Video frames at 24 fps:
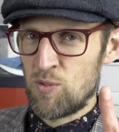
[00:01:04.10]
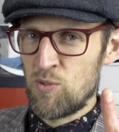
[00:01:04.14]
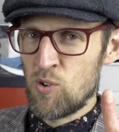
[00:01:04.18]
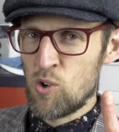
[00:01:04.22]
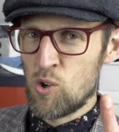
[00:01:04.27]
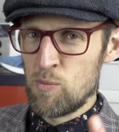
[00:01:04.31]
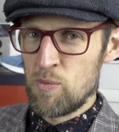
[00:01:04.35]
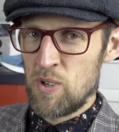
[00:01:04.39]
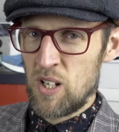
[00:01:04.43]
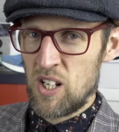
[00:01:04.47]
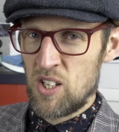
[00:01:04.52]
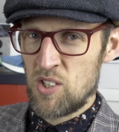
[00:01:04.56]

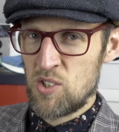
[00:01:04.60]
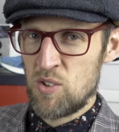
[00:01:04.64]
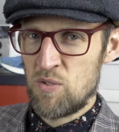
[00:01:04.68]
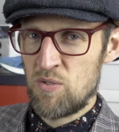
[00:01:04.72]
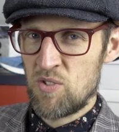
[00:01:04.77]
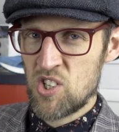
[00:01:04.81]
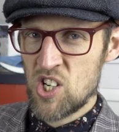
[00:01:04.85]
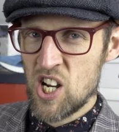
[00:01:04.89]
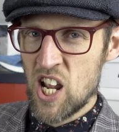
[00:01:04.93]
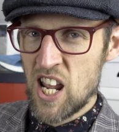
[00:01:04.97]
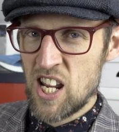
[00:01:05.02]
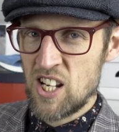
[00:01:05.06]
formulas
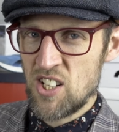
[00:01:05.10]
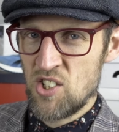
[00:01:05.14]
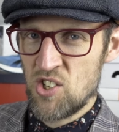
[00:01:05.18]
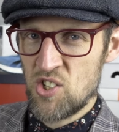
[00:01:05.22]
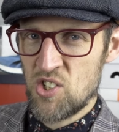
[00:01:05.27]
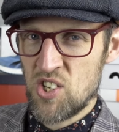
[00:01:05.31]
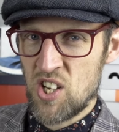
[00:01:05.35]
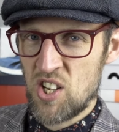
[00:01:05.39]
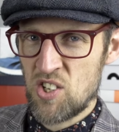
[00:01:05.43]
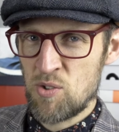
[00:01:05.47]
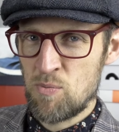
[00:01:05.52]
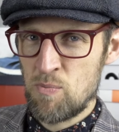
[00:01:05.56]
have
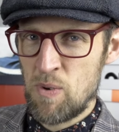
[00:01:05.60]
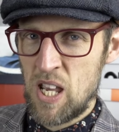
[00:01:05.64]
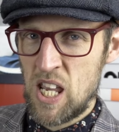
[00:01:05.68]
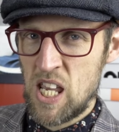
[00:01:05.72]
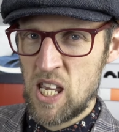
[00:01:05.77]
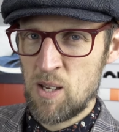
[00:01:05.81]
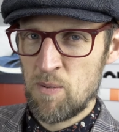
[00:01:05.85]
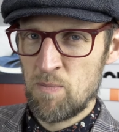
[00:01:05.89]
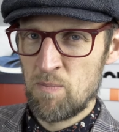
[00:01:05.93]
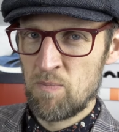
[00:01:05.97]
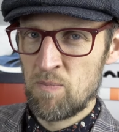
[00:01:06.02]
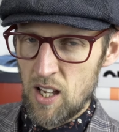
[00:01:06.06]
changed, says
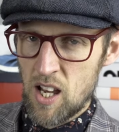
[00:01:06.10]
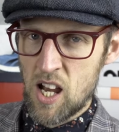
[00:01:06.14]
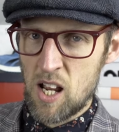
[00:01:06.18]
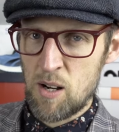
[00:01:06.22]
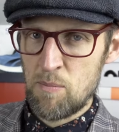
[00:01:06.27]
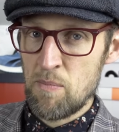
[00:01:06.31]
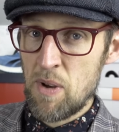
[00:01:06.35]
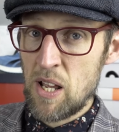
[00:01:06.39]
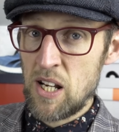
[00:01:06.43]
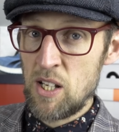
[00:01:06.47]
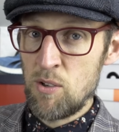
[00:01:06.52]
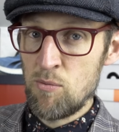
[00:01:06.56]
me,
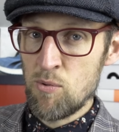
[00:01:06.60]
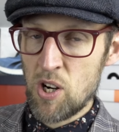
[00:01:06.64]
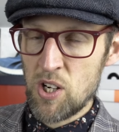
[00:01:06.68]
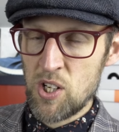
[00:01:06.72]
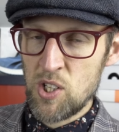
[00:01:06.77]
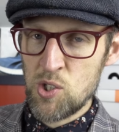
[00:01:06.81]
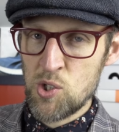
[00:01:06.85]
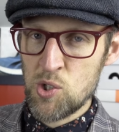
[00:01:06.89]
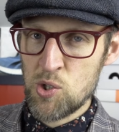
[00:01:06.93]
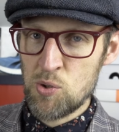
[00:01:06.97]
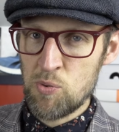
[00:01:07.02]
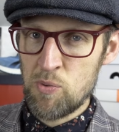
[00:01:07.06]
and many
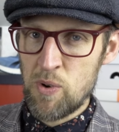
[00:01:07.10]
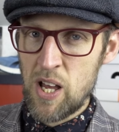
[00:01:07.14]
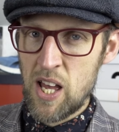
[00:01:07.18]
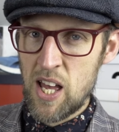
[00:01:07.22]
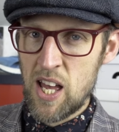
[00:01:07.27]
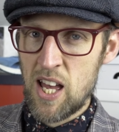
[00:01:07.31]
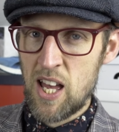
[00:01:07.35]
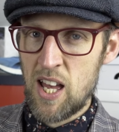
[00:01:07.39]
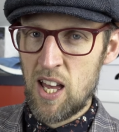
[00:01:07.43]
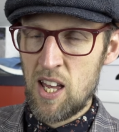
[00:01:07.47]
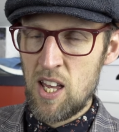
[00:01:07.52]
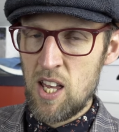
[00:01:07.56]
runners
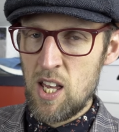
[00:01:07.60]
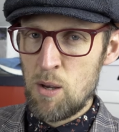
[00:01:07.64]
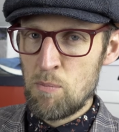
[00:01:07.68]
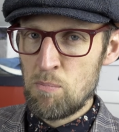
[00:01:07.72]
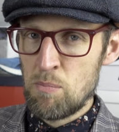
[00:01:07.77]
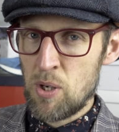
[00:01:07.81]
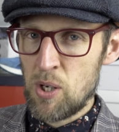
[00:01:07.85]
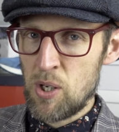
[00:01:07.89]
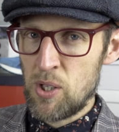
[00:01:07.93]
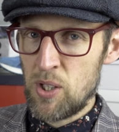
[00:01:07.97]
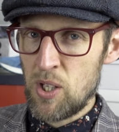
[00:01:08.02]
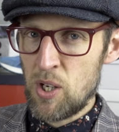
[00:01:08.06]
swear
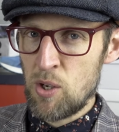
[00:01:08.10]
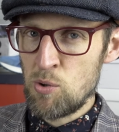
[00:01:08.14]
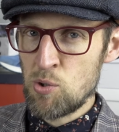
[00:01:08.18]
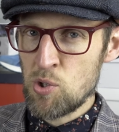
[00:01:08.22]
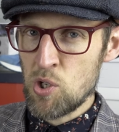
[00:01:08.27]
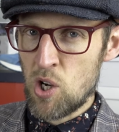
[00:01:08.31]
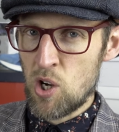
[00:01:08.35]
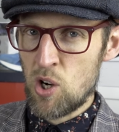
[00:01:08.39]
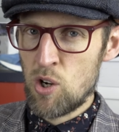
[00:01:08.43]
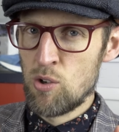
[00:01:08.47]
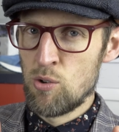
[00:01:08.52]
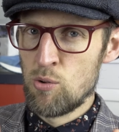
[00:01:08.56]
by
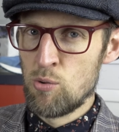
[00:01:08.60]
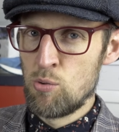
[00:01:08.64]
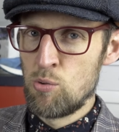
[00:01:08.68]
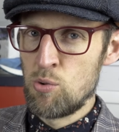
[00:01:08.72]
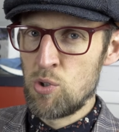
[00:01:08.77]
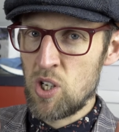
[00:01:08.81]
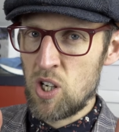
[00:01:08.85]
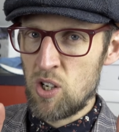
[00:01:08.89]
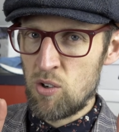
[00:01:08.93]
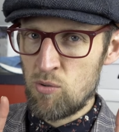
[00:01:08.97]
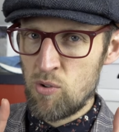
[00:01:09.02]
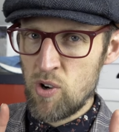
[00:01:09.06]
those
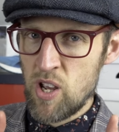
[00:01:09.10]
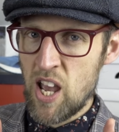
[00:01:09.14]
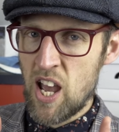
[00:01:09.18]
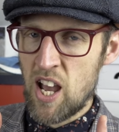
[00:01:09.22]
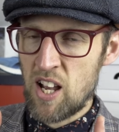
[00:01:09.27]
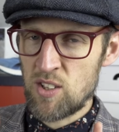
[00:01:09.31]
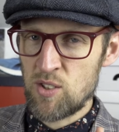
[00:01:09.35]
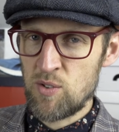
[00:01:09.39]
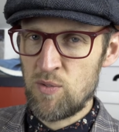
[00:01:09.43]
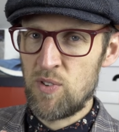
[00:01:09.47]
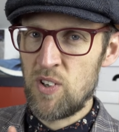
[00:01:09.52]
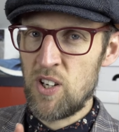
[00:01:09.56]
old
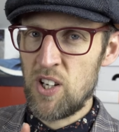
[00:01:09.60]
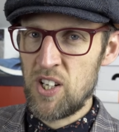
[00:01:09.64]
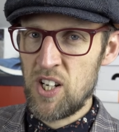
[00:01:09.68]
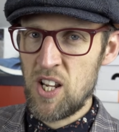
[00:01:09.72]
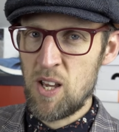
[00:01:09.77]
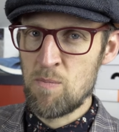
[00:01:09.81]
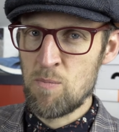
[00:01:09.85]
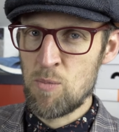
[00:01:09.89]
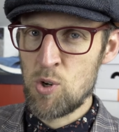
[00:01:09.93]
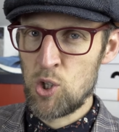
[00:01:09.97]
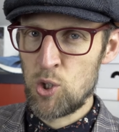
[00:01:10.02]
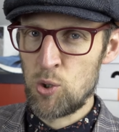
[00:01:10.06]
React
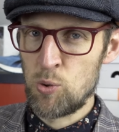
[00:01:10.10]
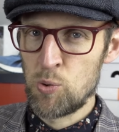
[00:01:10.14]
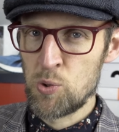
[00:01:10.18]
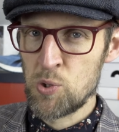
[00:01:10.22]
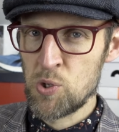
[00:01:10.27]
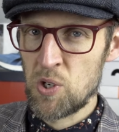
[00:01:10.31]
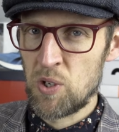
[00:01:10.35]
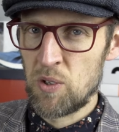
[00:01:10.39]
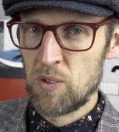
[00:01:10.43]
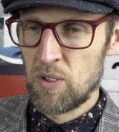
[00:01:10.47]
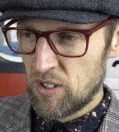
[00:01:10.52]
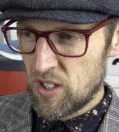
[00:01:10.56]
Flyknit
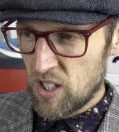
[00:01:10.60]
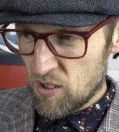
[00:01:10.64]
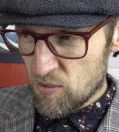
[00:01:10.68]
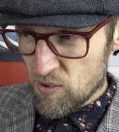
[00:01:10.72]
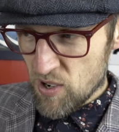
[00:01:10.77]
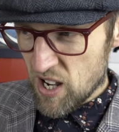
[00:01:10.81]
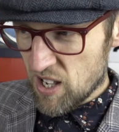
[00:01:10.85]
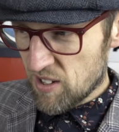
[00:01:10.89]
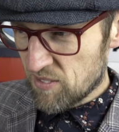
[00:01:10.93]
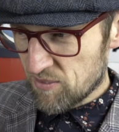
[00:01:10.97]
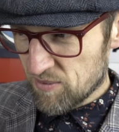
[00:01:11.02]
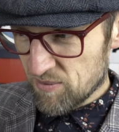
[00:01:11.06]
models. The
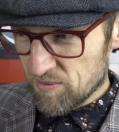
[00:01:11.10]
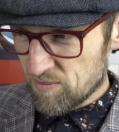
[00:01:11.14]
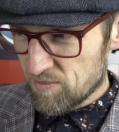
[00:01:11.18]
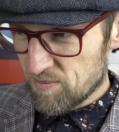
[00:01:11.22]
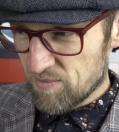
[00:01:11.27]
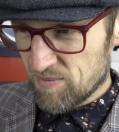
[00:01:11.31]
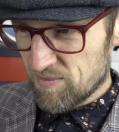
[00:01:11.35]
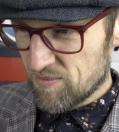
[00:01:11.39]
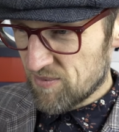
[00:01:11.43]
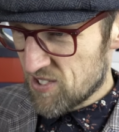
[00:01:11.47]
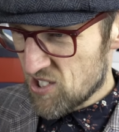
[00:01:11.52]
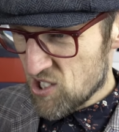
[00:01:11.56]
rep
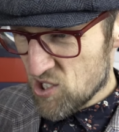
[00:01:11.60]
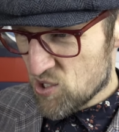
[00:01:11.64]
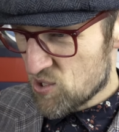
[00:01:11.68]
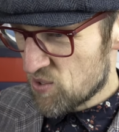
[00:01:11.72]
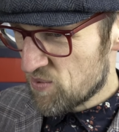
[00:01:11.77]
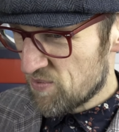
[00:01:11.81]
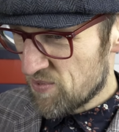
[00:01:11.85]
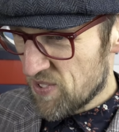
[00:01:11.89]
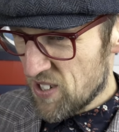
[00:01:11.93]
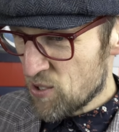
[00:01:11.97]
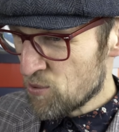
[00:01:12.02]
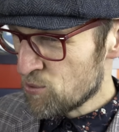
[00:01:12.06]
just
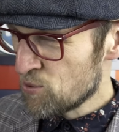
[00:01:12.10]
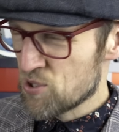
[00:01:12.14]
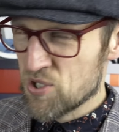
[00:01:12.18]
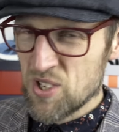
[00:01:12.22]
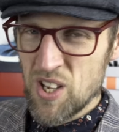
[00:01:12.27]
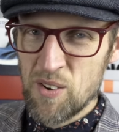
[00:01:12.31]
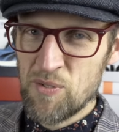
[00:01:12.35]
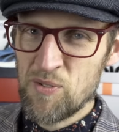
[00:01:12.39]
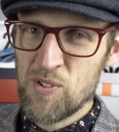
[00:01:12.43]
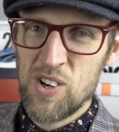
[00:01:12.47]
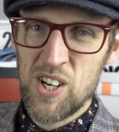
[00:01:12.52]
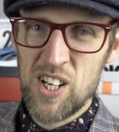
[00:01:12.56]
feels
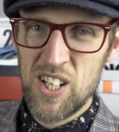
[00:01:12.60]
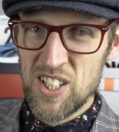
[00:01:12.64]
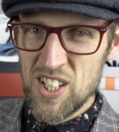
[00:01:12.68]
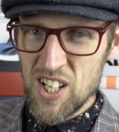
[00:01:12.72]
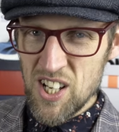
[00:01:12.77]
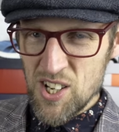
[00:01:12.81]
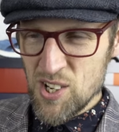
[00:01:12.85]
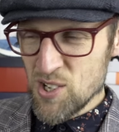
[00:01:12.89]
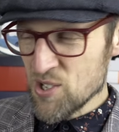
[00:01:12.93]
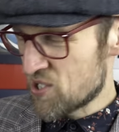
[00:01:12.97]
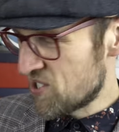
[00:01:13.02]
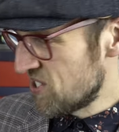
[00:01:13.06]
different, it
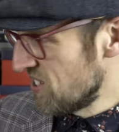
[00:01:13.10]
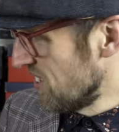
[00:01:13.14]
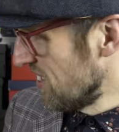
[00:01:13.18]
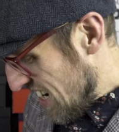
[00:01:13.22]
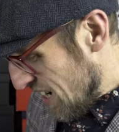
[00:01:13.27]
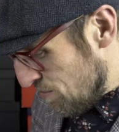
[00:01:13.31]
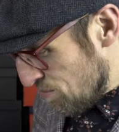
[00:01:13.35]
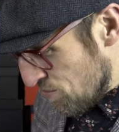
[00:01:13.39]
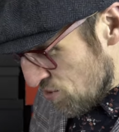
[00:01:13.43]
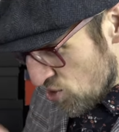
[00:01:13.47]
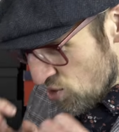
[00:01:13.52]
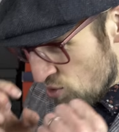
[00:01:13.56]
does.
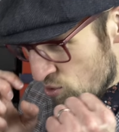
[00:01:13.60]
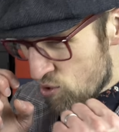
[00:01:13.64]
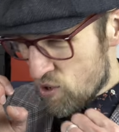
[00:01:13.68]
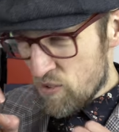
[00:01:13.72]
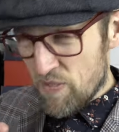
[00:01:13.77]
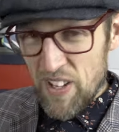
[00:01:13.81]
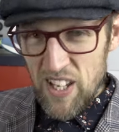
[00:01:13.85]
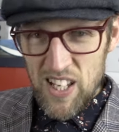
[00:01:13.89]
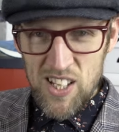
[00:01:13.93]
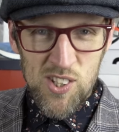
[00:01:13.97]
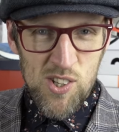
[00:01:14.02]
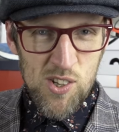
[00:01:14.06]
I'm sure
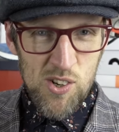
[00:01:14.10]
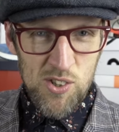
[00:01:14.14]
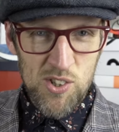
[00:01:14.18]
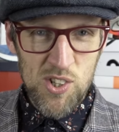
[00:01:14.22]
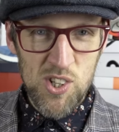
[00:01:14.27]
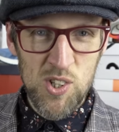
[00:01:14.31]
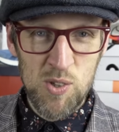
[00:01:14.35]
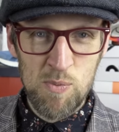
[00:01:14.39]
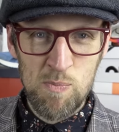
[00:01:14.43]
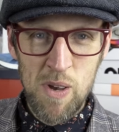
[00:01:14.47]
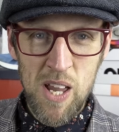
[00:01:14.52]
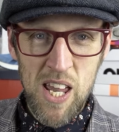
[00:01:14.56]
of it, it's not
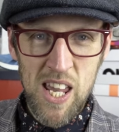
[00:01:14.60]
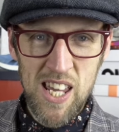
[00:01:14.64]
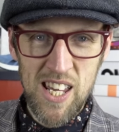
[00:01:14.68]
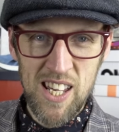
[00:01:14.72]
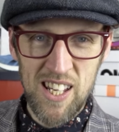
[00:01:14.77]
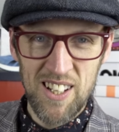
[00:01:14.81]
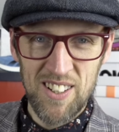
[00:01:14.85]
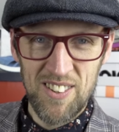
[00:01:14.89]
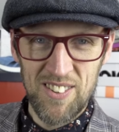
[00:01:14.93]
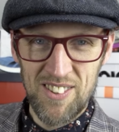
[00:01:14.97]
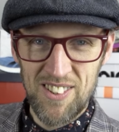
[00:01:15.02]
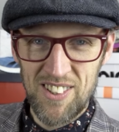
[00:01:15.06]
just me.
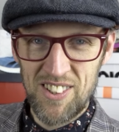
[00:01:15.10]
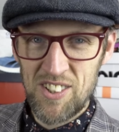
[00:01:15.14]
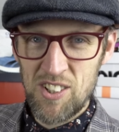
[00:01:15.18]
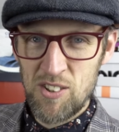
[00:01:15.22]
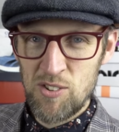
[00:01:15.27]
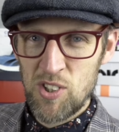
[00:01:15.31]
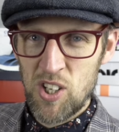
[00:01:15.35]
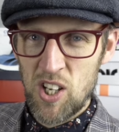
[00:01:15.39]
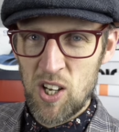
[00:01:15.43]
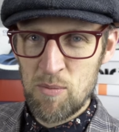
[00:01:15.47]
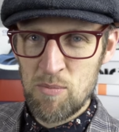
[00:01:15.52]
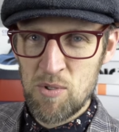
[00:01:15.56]
I
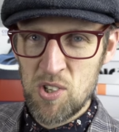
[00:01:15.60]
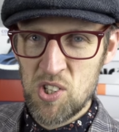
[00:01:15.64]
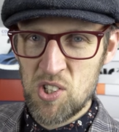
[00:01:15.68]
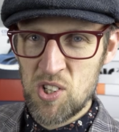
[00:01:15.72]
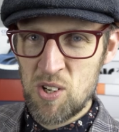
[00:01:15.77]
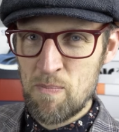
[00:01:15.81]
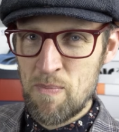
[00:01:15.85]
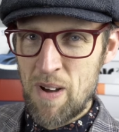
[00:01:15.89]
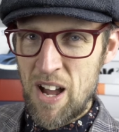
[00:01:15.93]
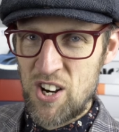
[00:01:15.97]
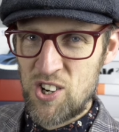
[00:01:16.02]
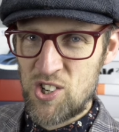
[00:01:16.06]
don't think I'm just
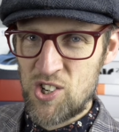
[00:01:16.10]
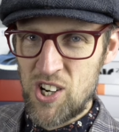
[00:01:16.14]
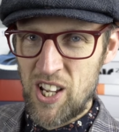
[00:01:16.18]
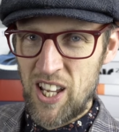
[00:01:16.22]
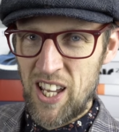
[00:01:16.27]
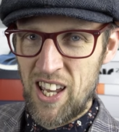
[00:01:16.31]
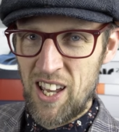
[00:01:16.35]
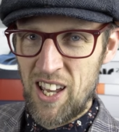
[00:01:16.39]
imagining